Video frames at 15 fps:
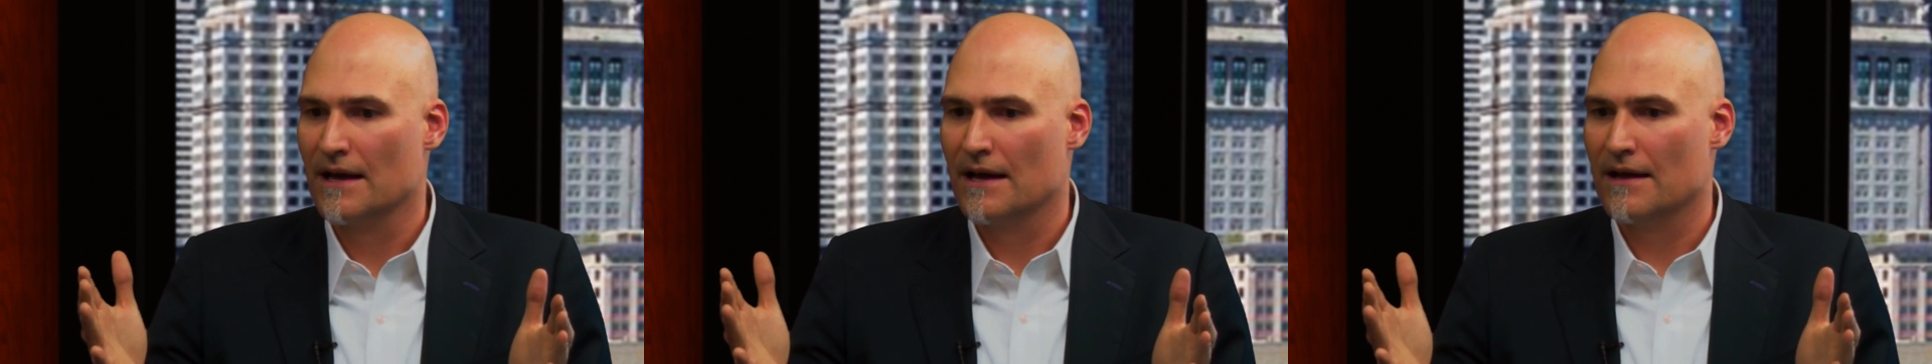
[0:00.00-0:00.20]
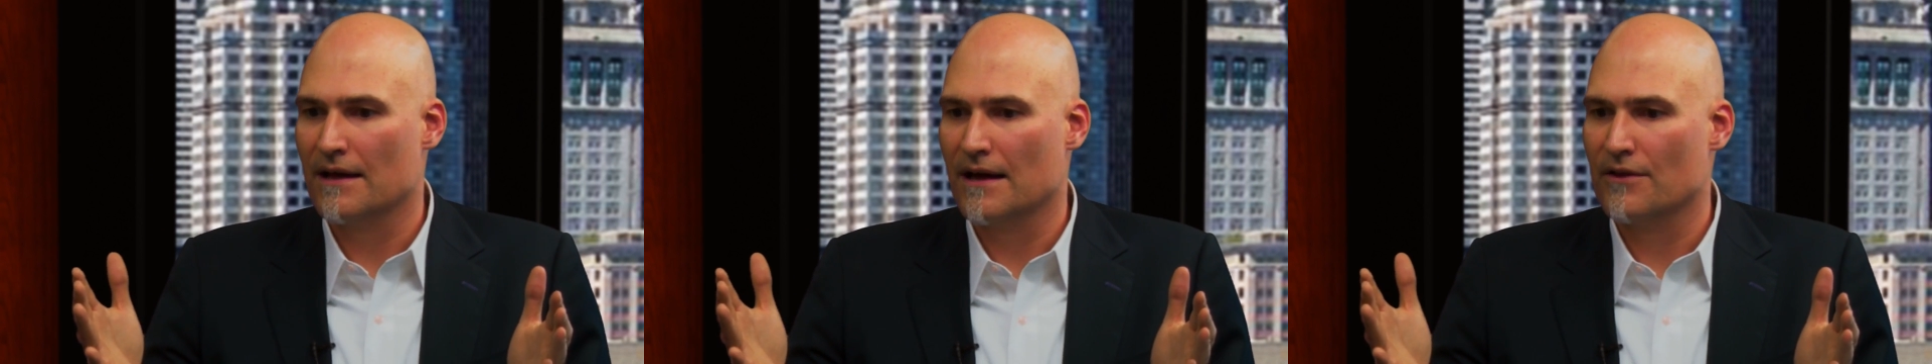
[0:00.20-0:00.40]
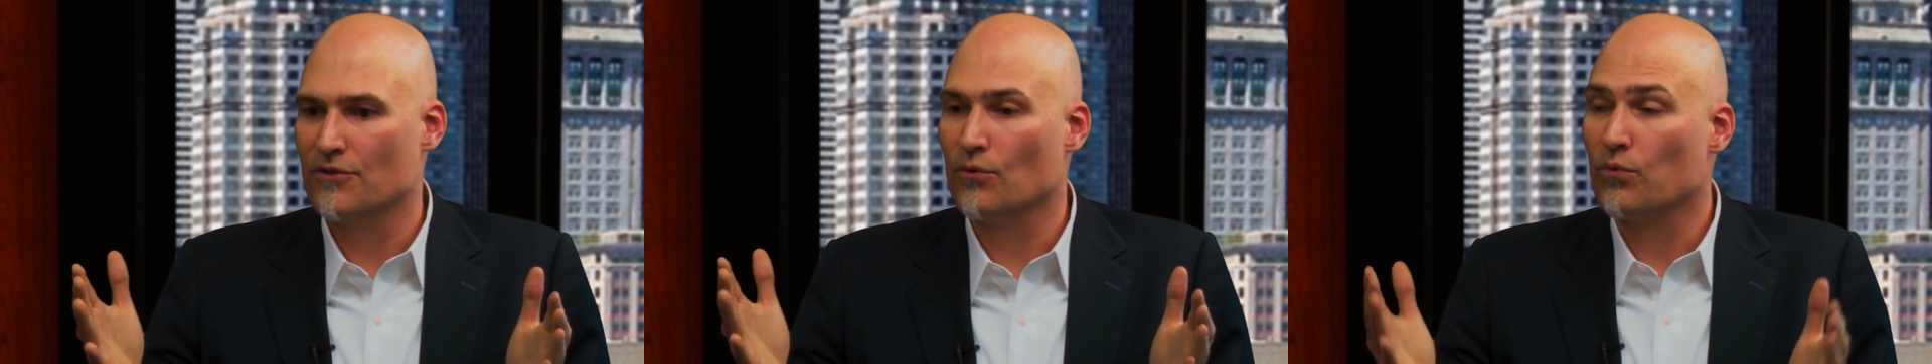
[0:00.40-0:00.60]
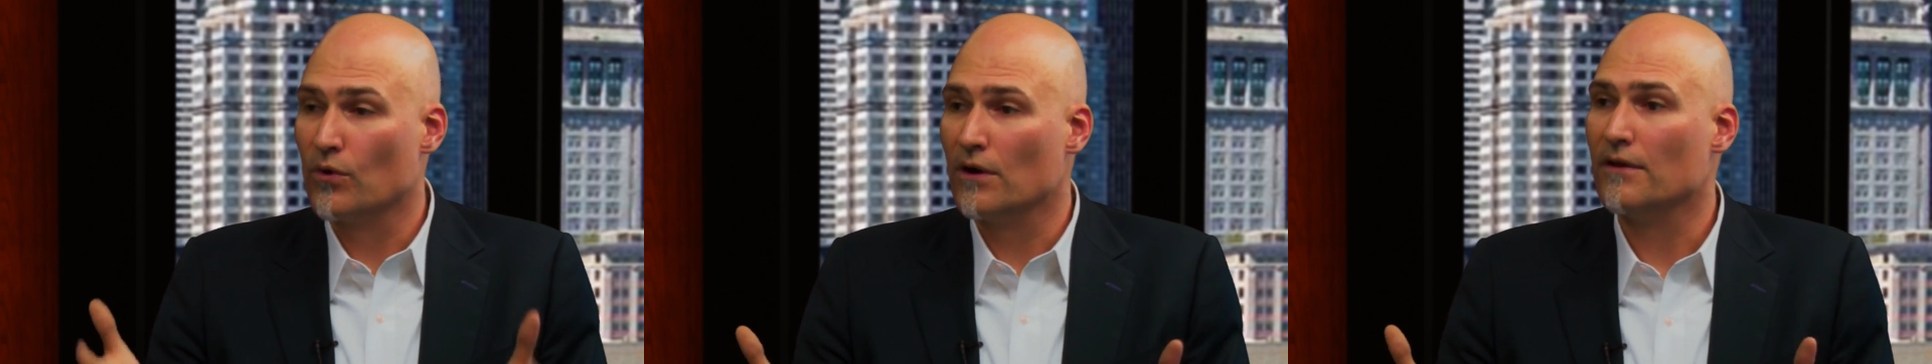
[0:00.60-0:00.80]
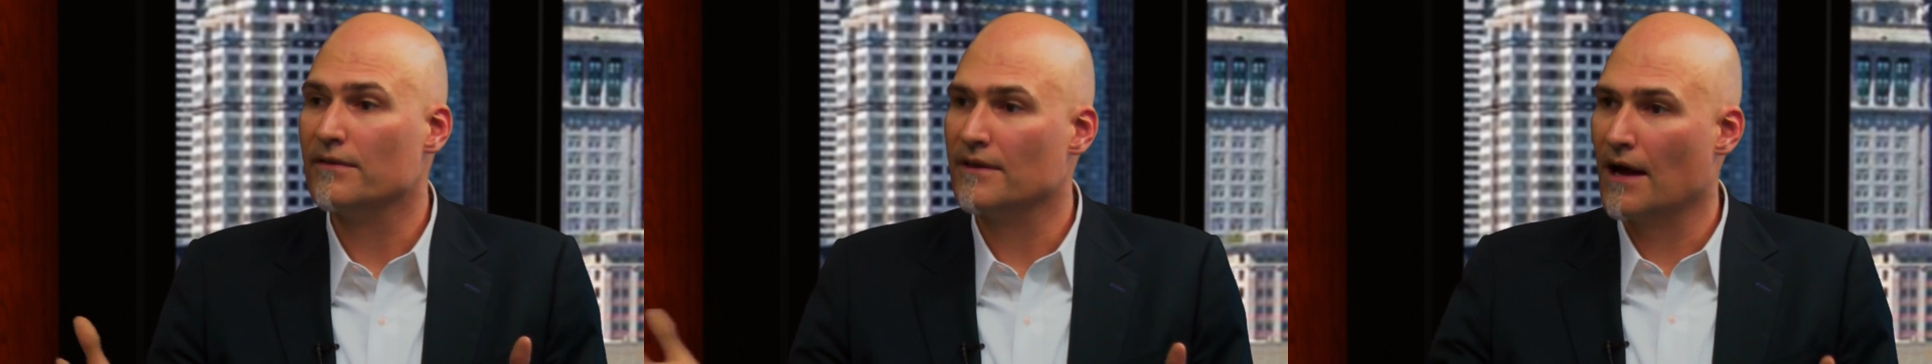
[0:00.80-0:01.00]
the
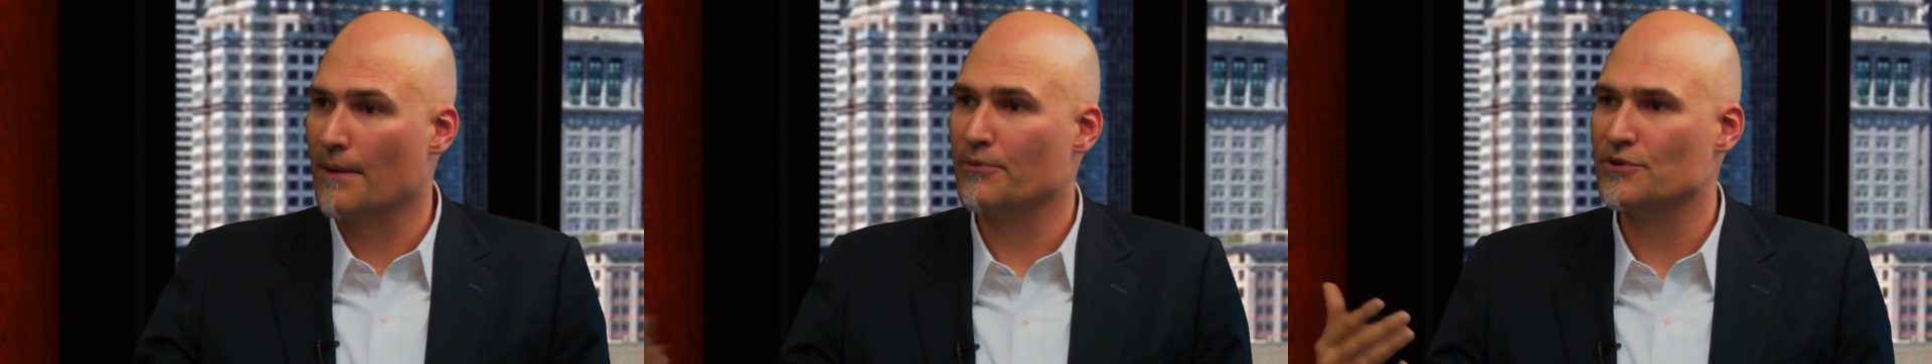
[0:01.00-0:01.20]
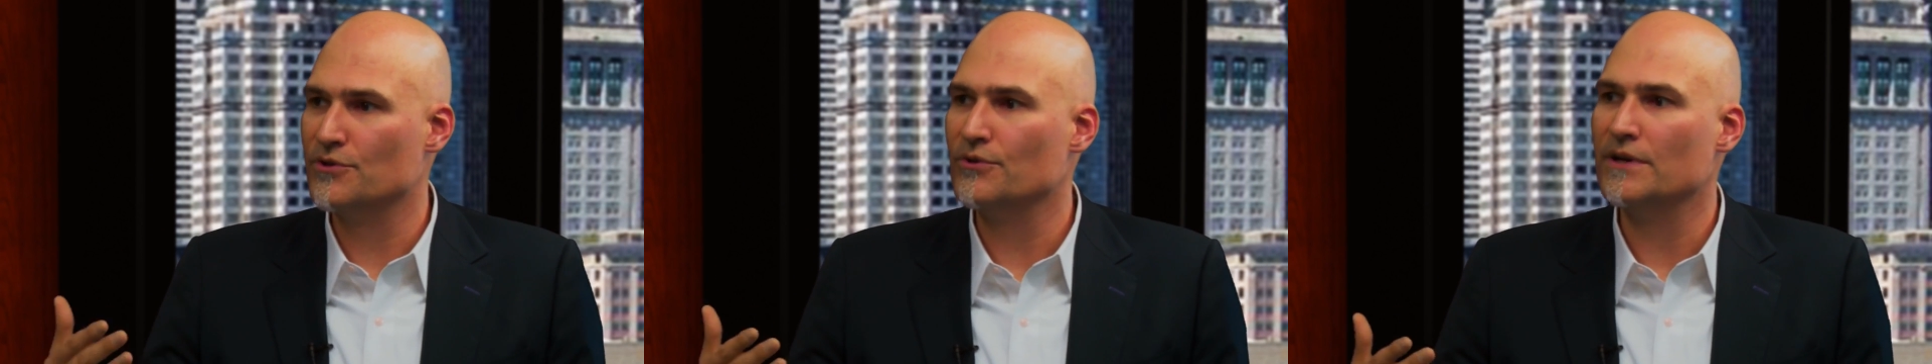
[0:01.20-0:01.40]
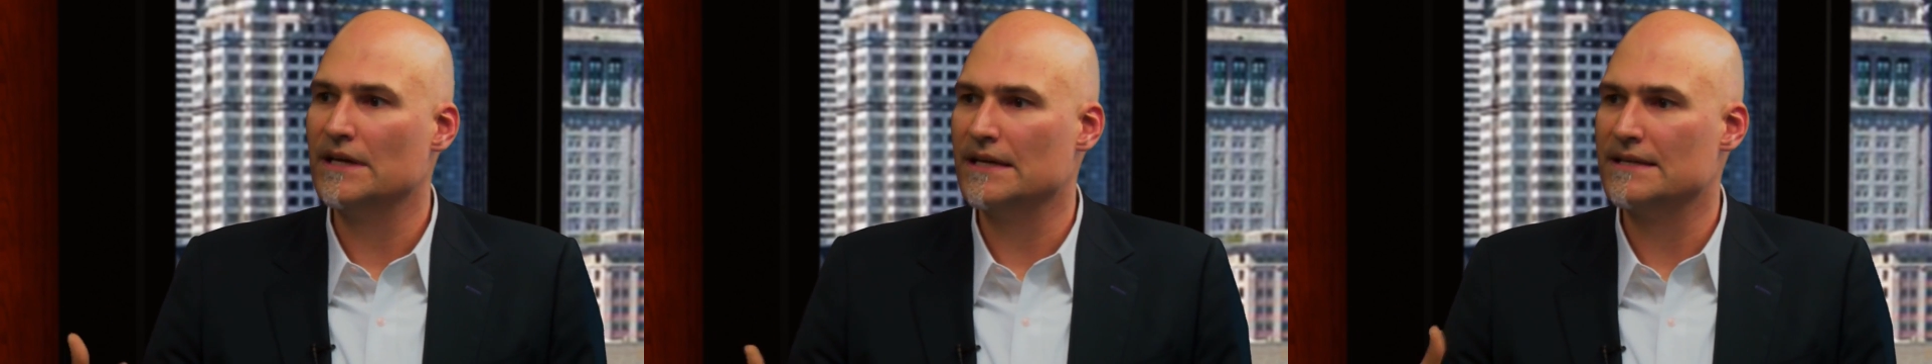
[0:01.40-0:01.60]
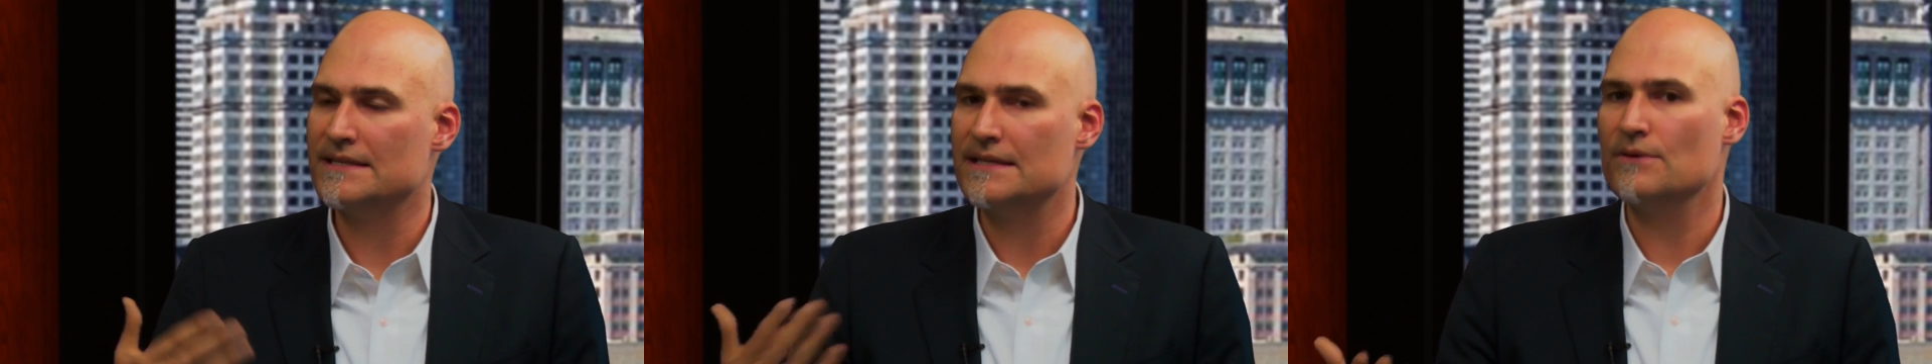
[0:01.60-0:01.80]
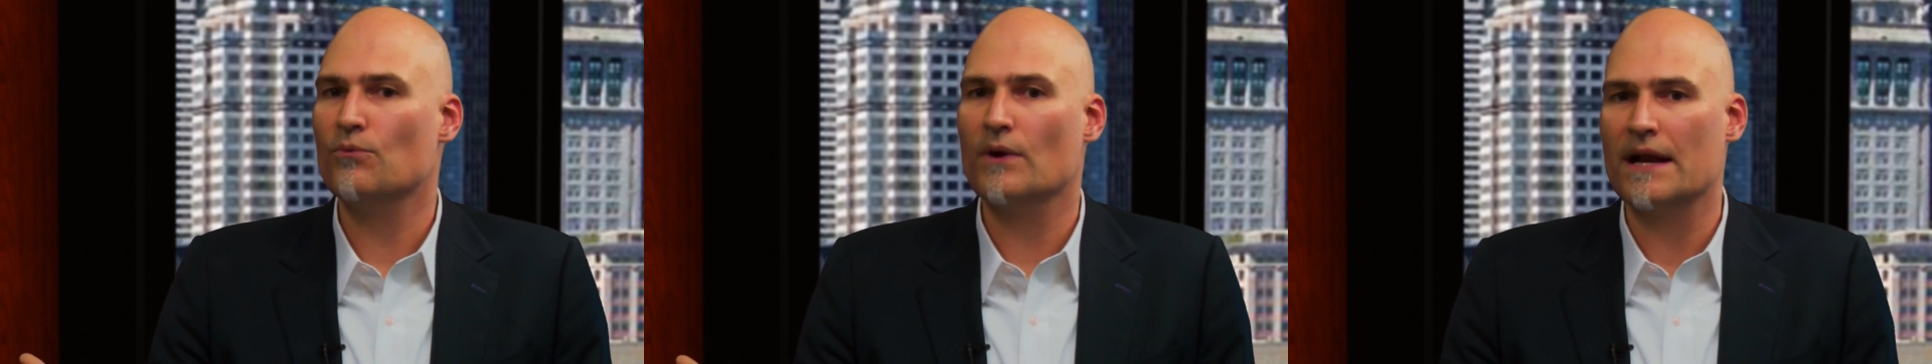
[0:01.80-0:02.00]
world the opportunity to
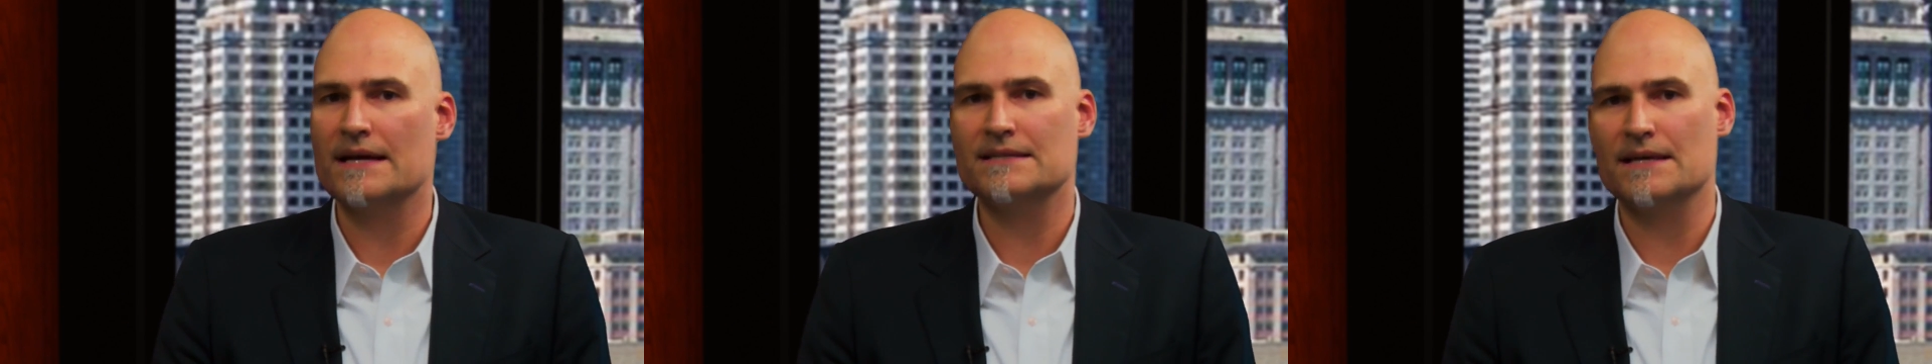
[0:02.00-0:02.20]
see what